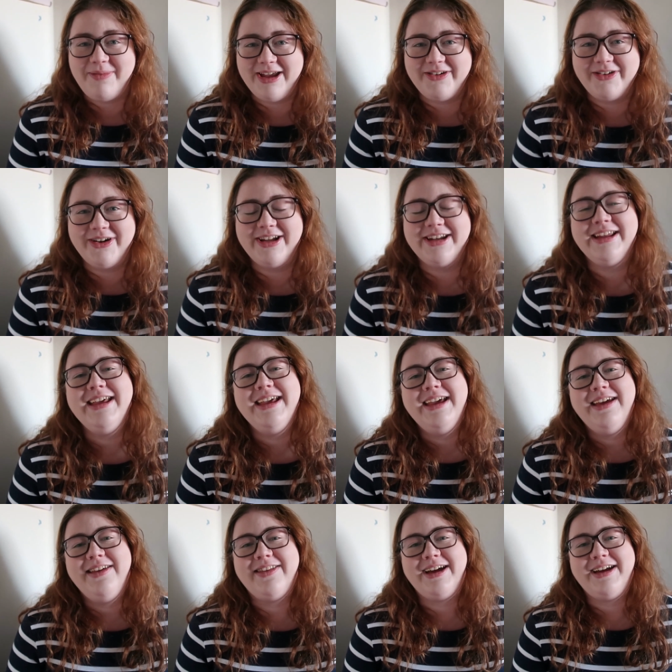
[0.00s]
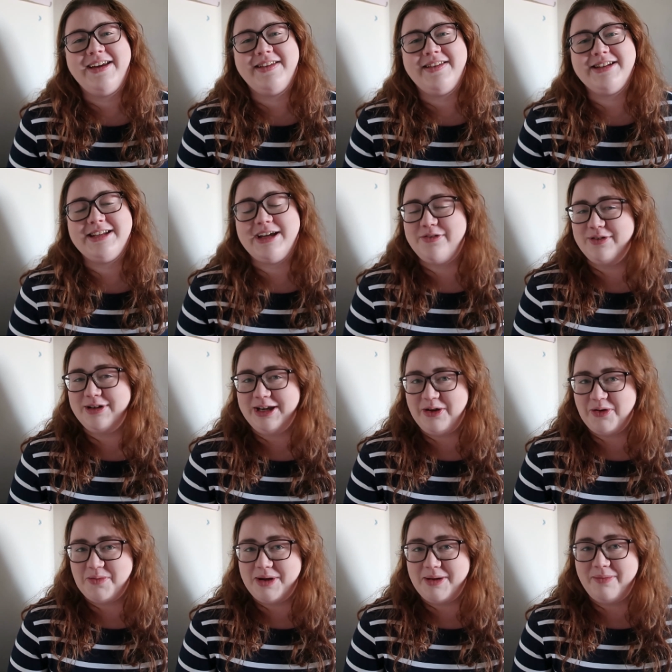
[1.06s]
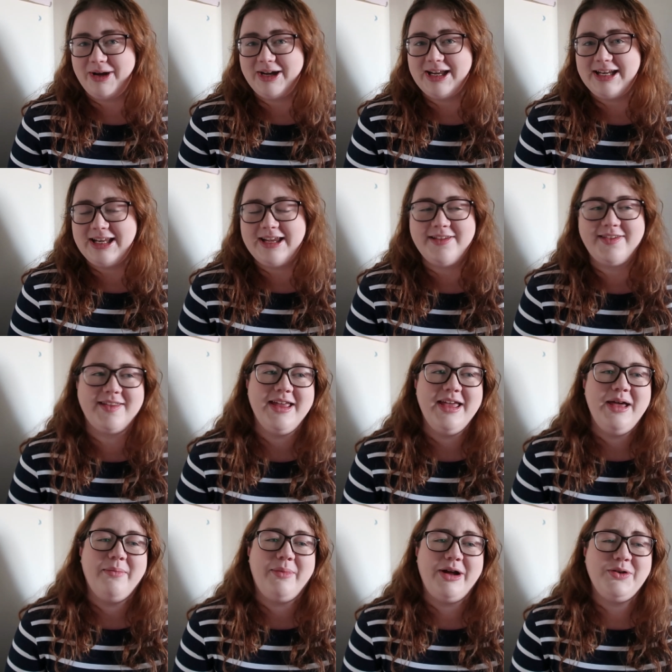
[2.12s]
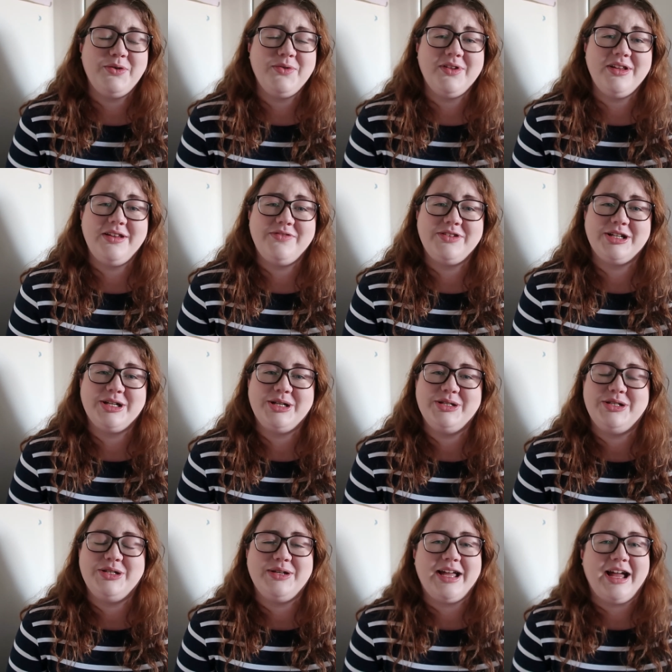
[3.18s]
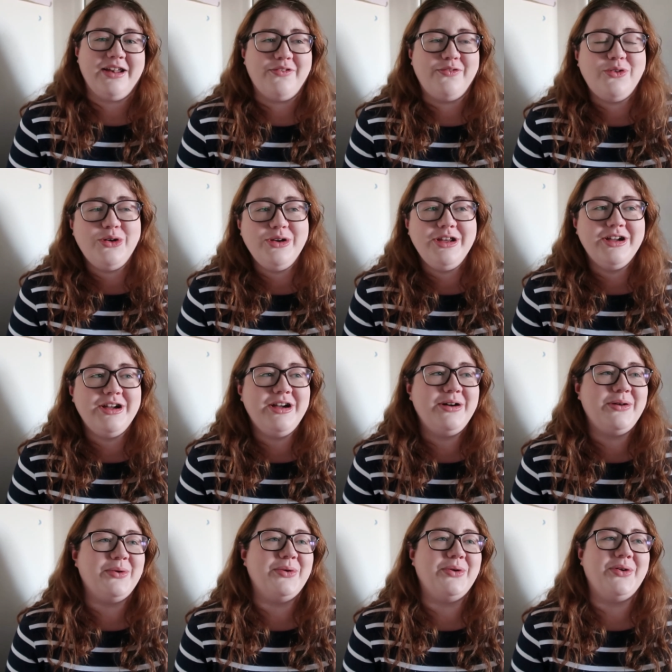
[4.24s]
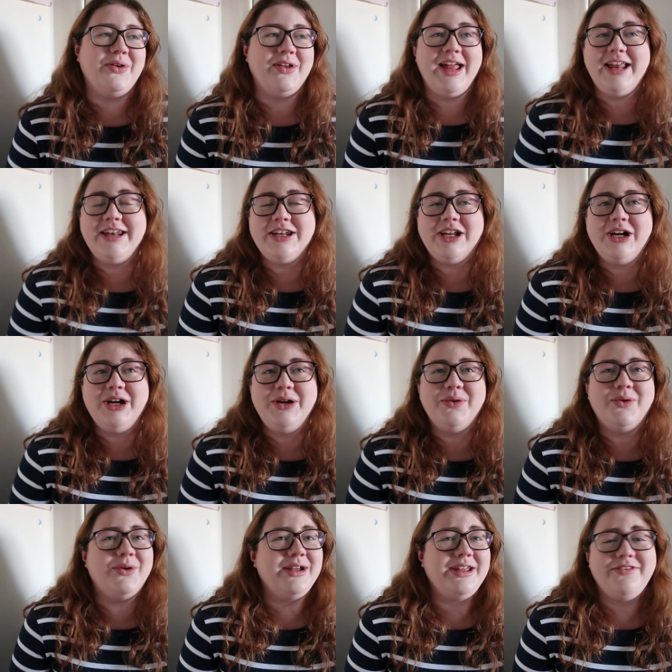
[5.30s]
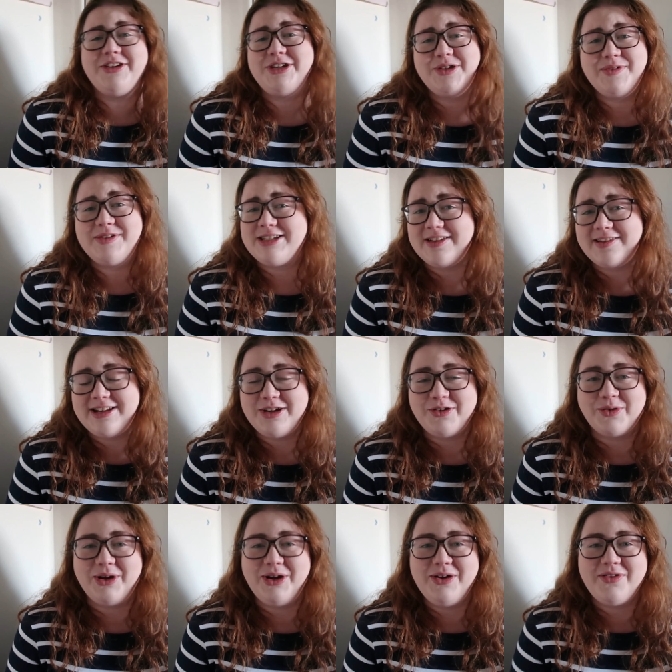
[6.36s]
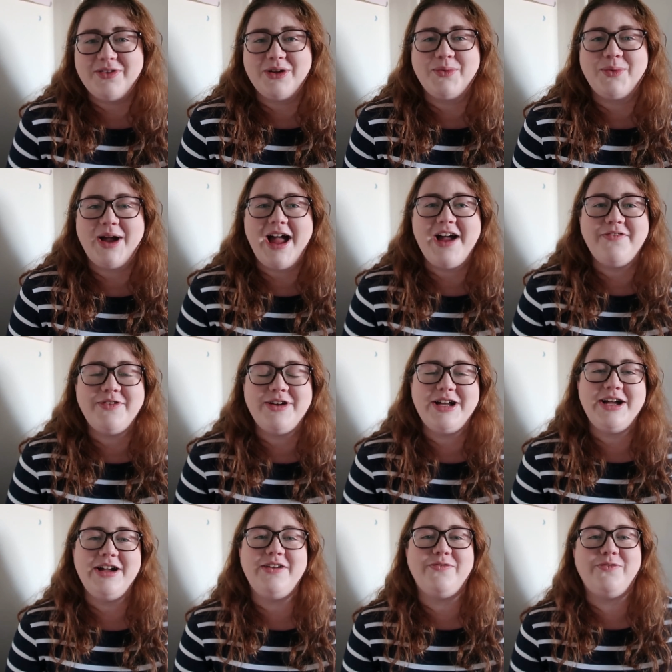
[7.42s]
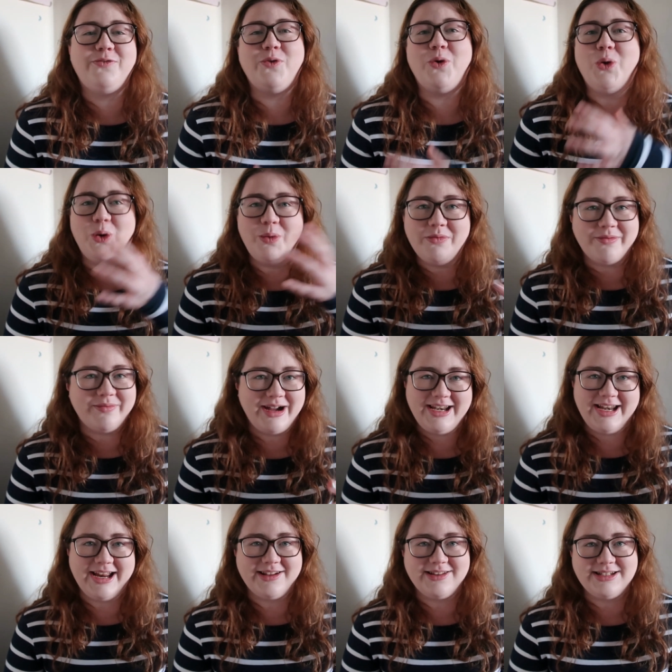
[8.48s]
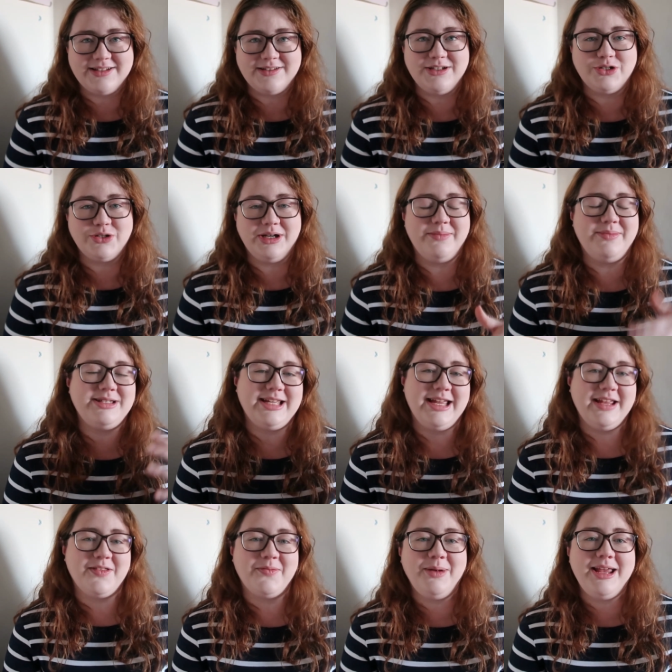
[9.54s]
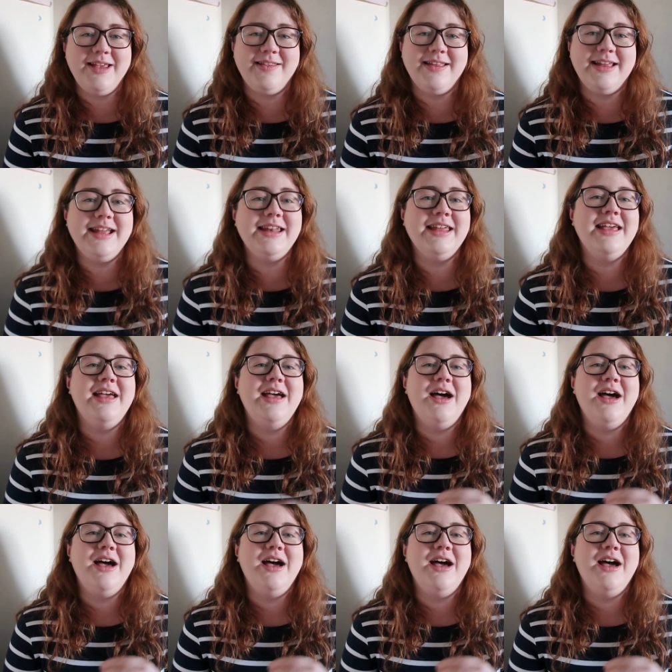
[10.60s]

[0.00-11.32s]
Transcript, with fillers: big one that is definitely on my bucket list but I'd also love to go to California or Orlando or even do a Disney cruise so whatever form my next Disney trip takes place in